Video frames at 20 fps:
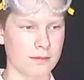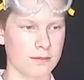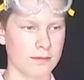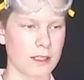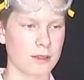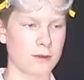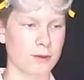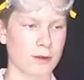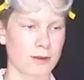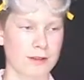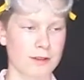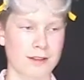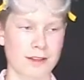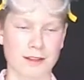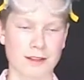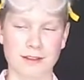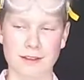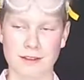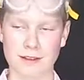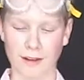
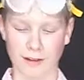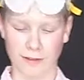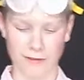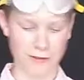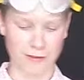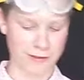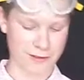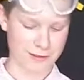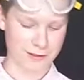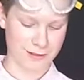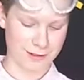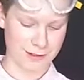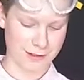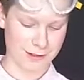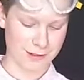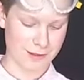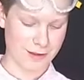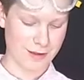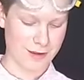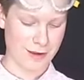interesting stuff.
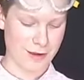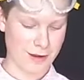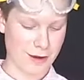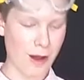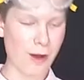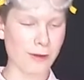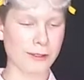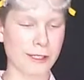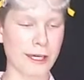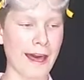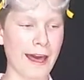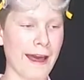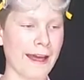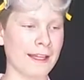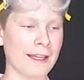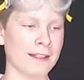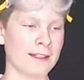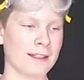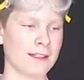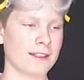
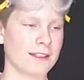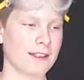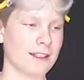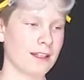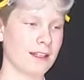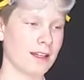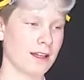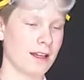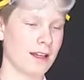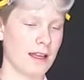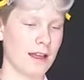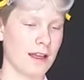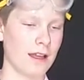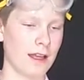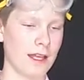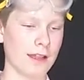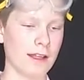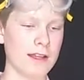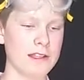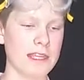Okay.
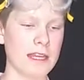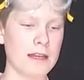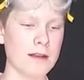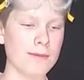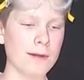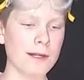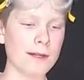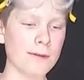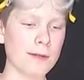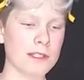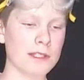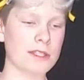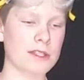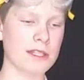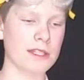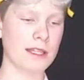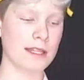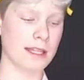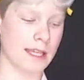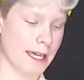Unless anybody wants to
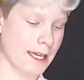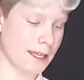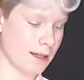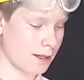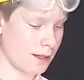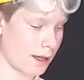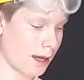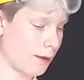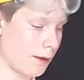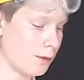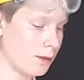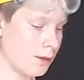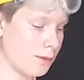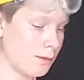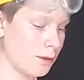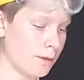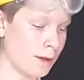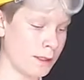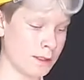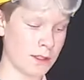see it again, I want to
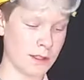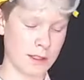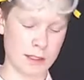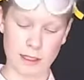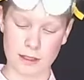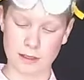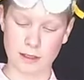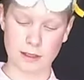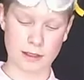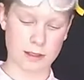move on to the next